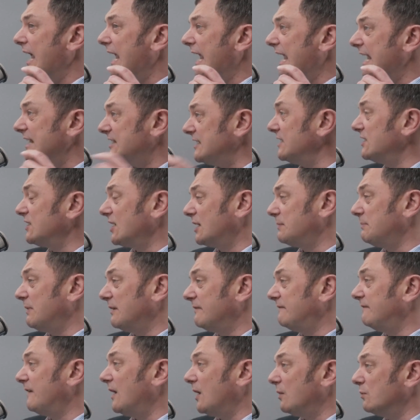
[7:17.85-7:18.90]
It's inside my
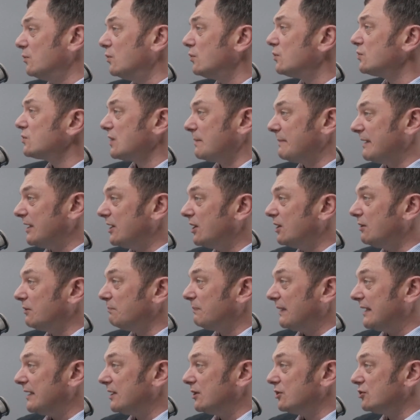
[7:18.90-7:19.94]
firewall, so I'm in
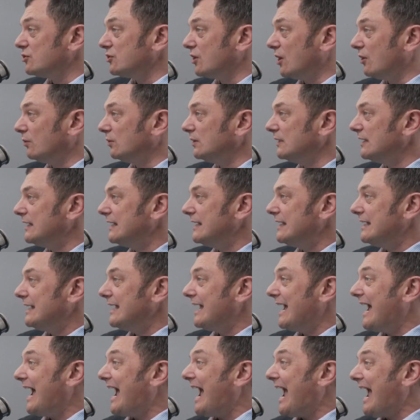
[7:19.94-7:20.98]
complete control,
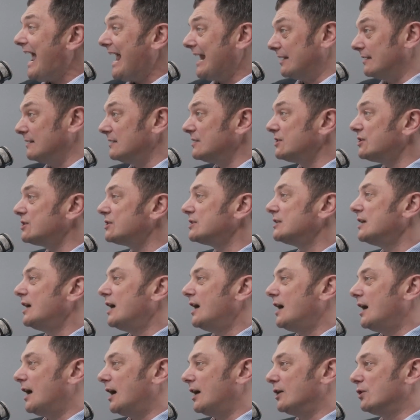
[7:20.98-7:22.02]
and
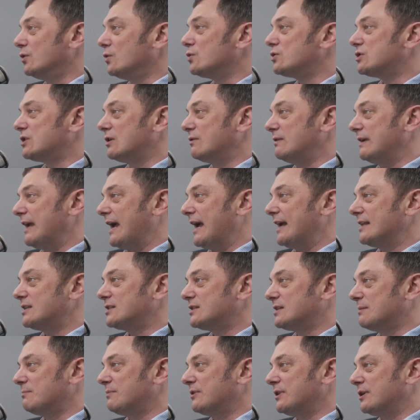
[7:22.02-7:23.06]
I also get
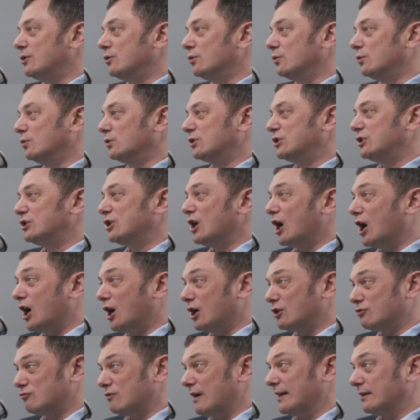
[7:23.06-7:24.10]
something called
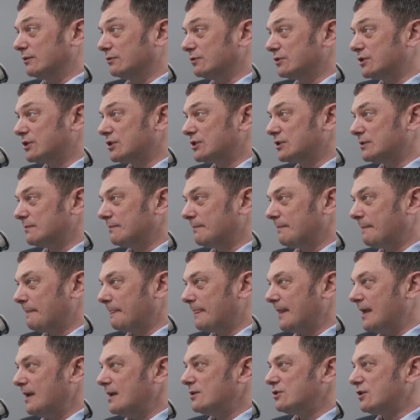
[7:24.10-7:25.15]
guardrails.
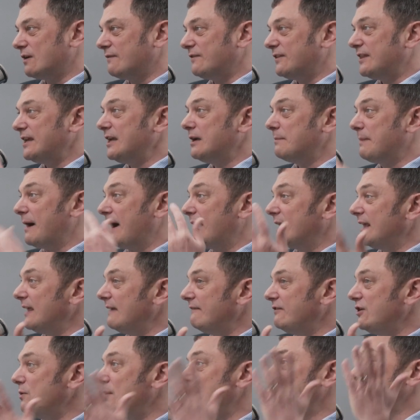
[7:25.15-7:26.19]
So if you think about it,
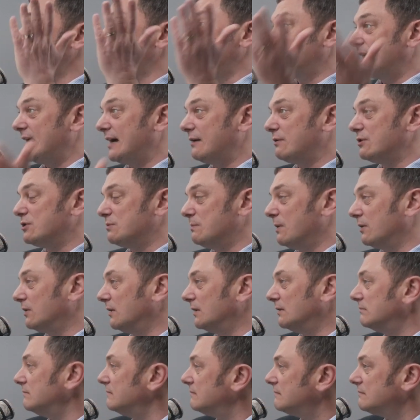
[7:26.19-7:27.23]
if you ask a language
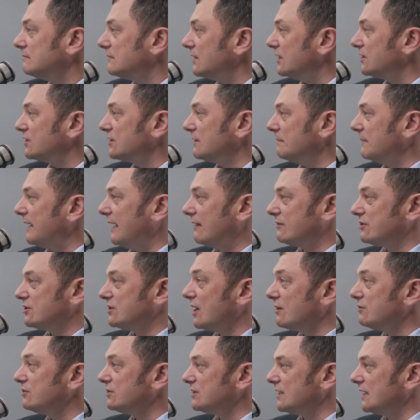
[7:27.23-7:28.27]
model that somebody else is
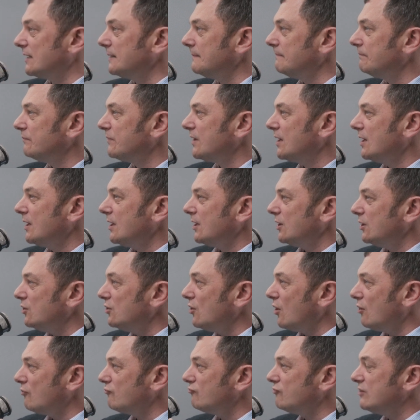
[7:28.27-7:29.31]
hosting, you're
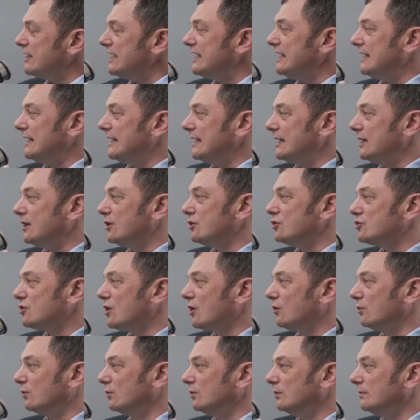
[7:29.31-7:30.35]
not really in
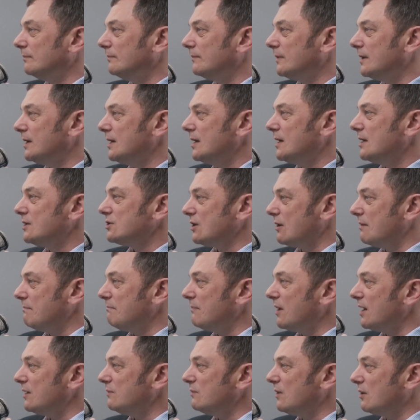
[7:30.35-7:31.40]
control. Yeah. So it
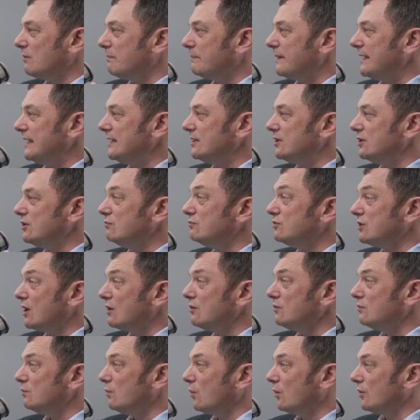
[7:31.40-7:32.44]
might well be that you
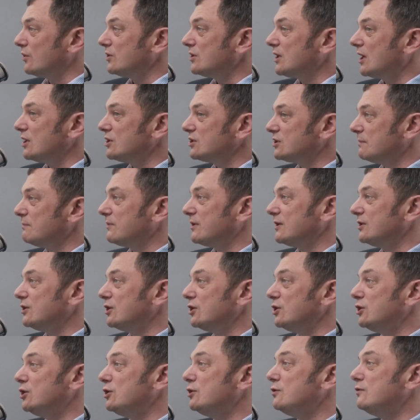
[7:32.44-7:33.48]
don't want something
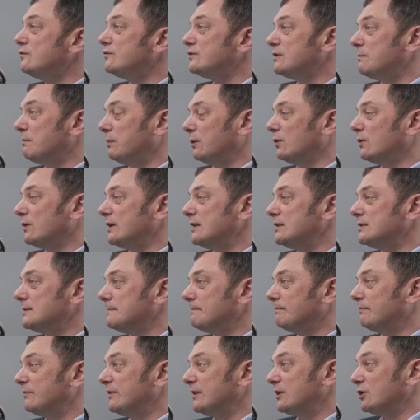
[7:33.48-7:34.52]
that you've deployed
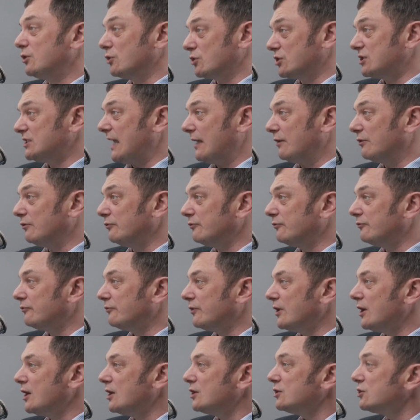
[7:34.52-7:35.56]

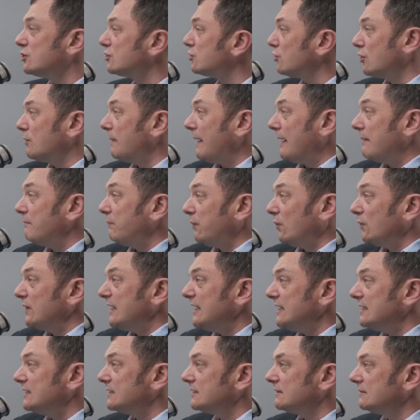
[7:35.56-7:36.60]
yourself to talk about
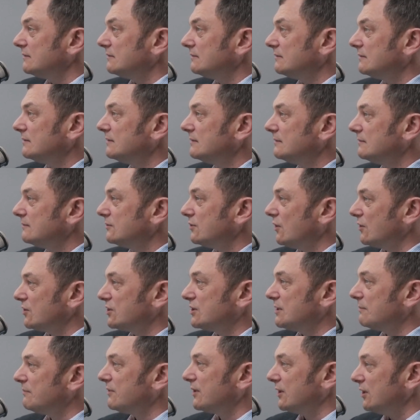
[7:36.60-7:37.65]
employees. It's not
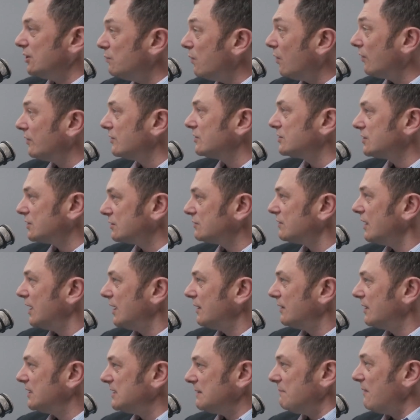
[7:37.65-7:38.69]
something you want
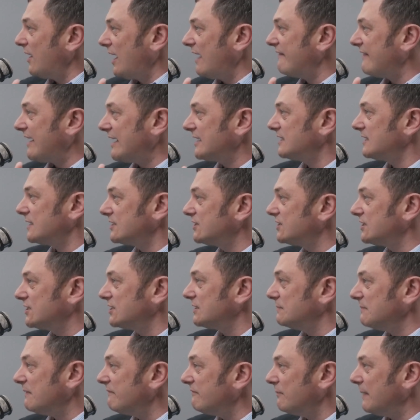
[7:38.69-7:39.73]
because it might have access to
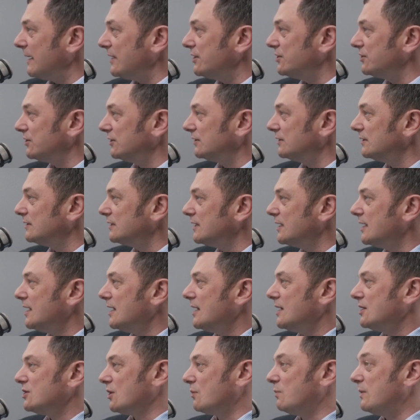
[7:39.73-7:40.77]
some information.
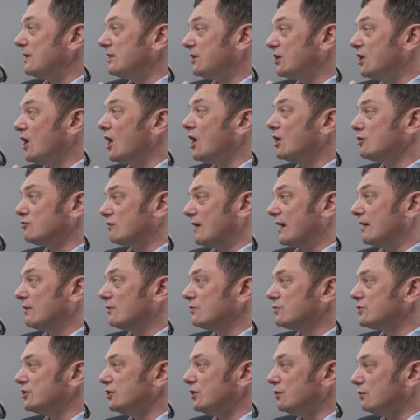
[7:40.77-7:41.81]
So with
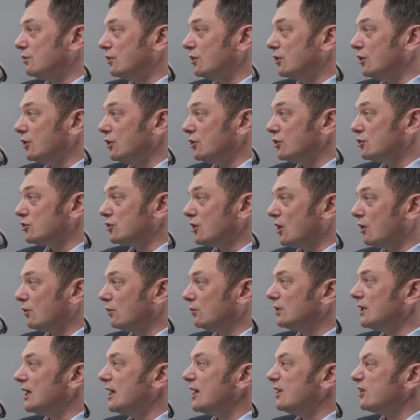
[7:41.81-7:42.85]
guardrails, you can
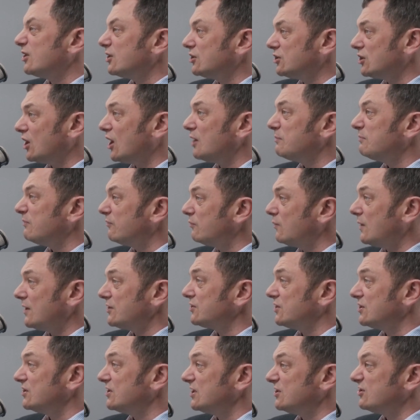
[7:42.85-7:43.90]
control the type of
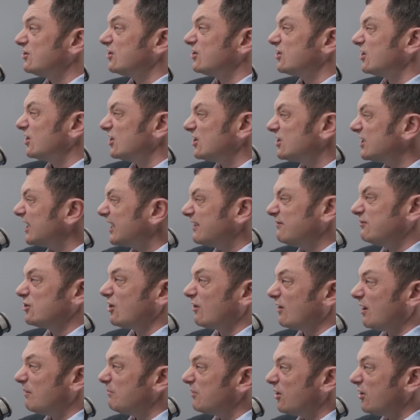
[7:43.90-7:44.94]
questions it's just going to say,
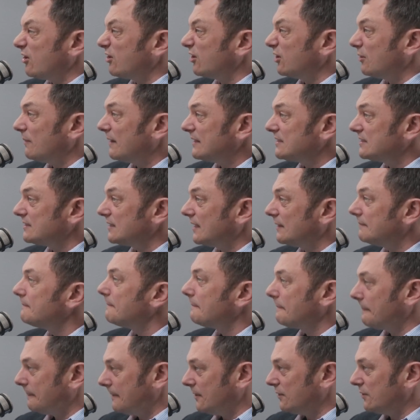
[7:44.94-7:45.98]
sorry, I'm not going to
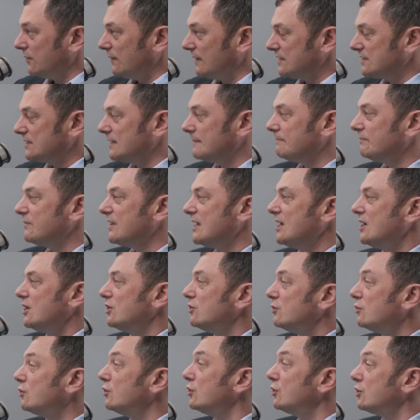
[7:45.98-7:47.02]
answer that.
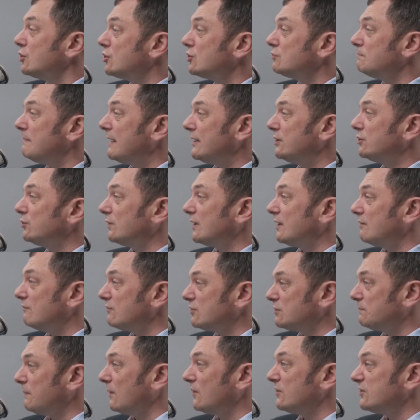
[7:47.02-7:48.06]
You can make sure that it
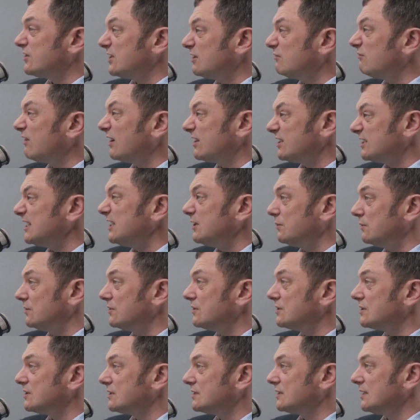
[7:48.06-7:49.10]
responds in a right
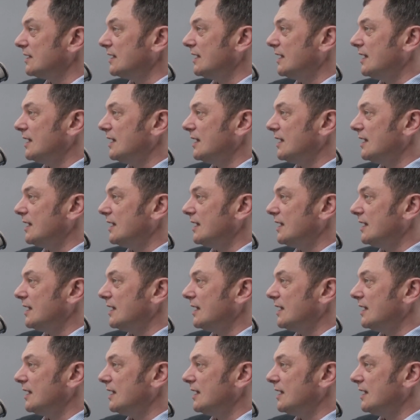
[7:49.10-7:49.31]
sequence.